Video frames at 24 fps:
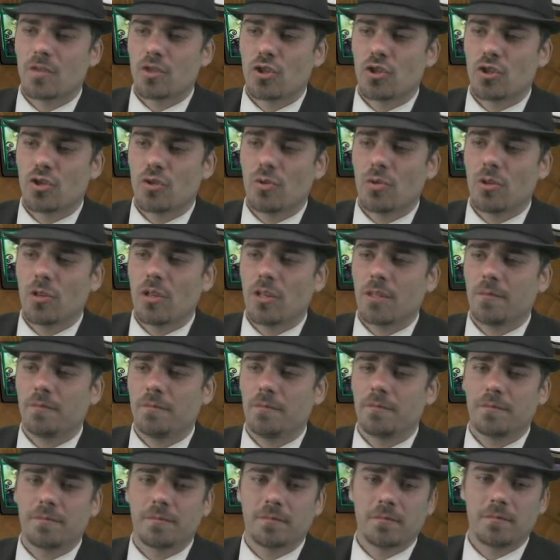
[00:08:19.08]
Sure.
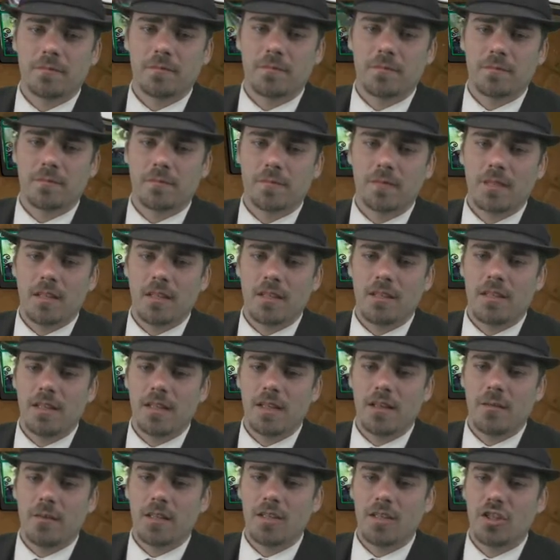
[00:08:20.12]

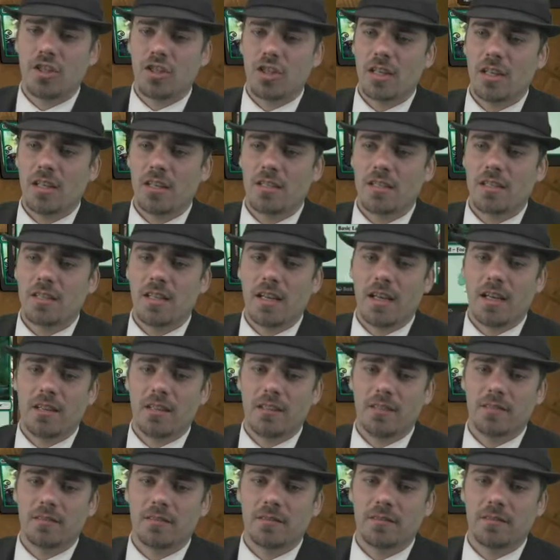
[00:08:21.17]
Damage is
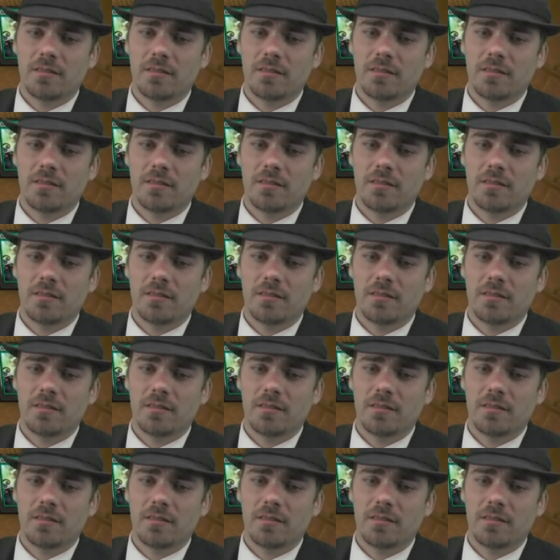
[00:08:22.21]
dealt.